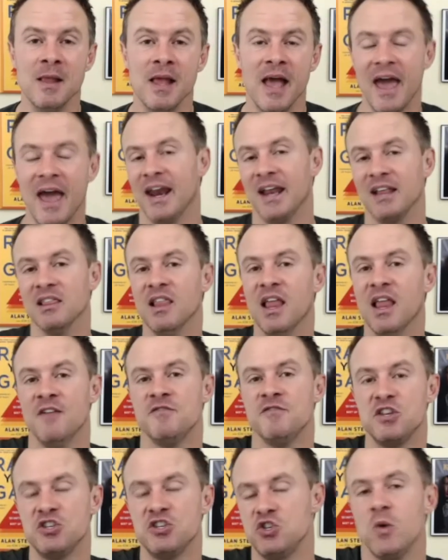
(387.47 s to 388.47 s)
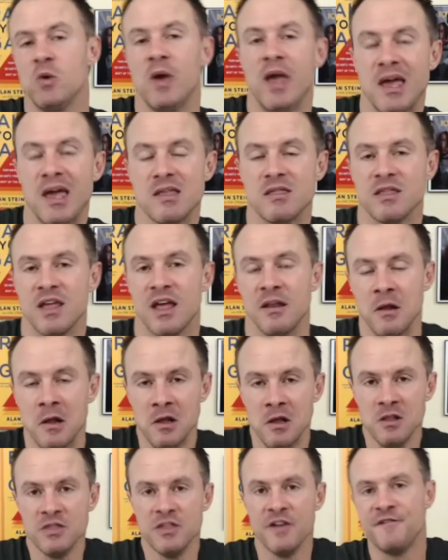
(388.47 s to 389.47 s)
And I love that you hit that
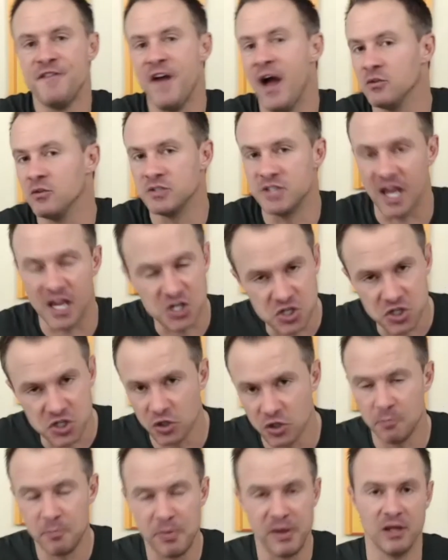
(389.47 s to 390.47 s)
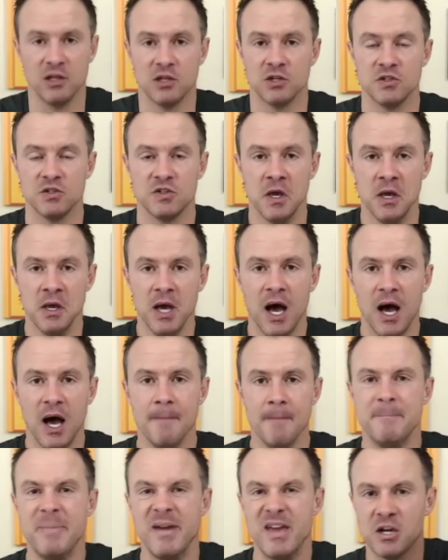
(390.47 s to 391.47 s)
the foundational pillars,
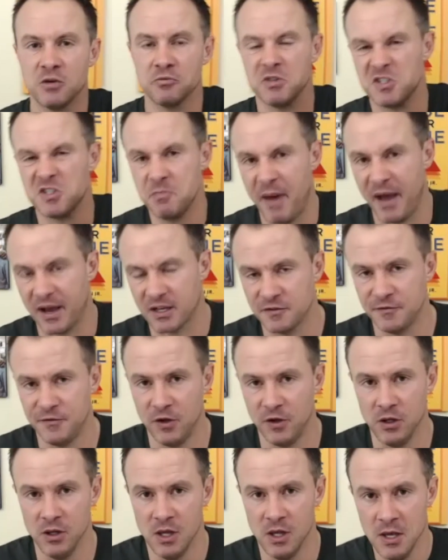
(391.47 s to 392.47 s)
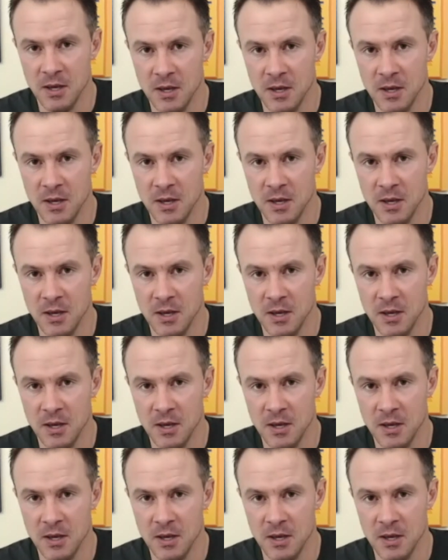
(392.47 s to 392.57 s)
uh, being respectful,